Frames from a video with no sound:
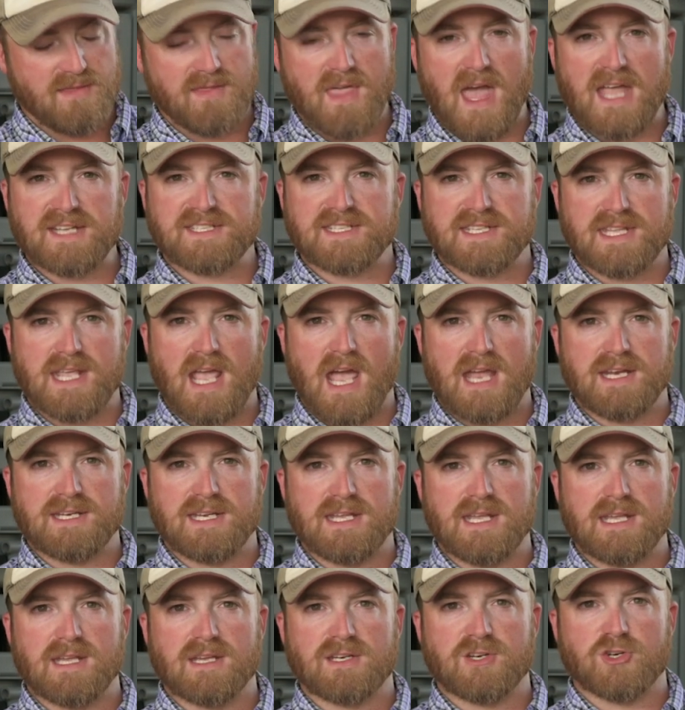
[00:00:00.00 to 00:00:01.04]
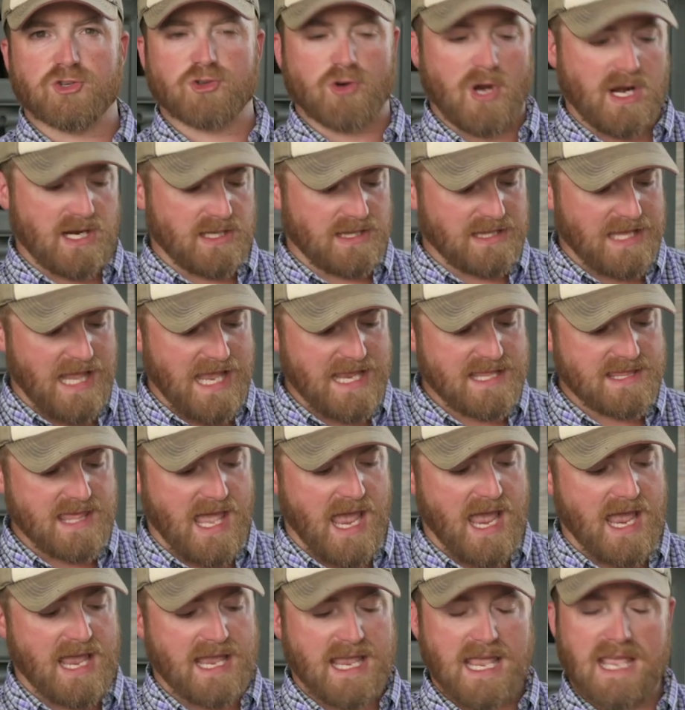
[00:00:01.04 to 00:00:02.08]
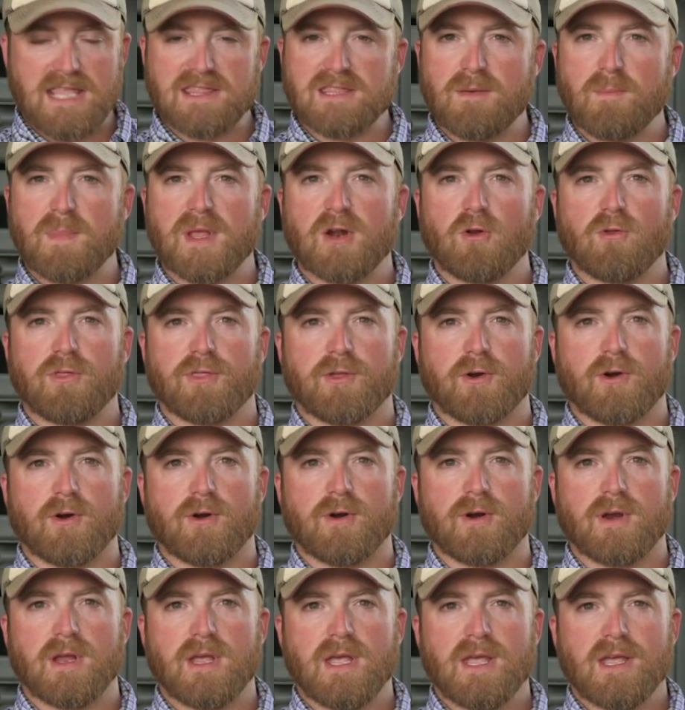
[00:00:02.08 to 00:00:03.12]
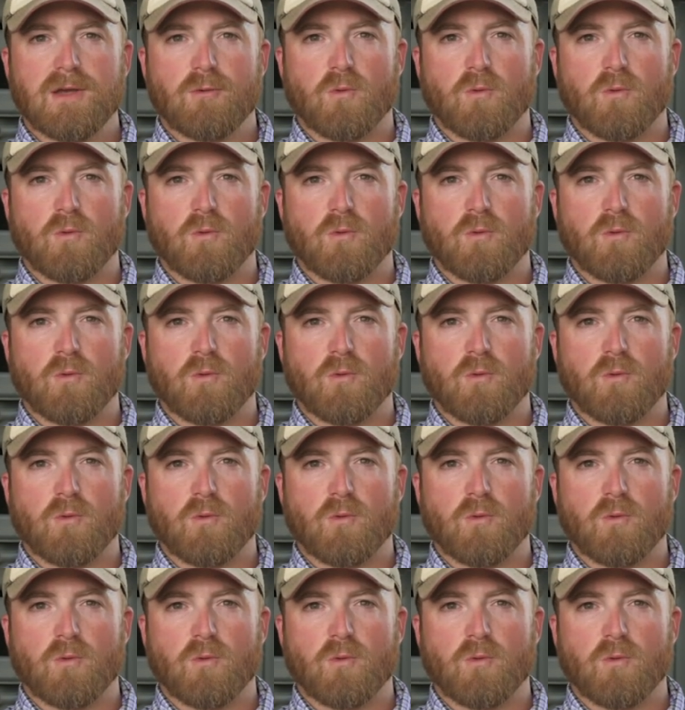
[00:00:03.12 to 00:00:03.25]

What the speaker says: That's the idea, to try to lay that in the middle third,